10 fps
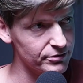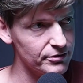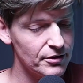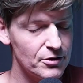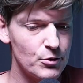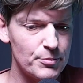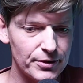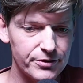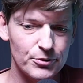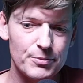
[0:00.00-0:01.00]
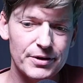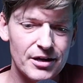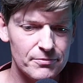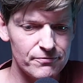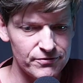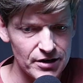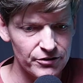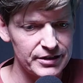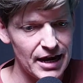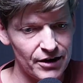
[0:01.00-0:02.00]
Mm. We be, we become
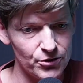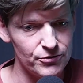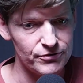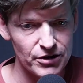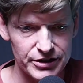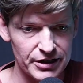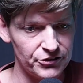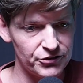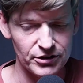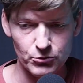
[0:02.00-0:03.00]
very narrow, very insular.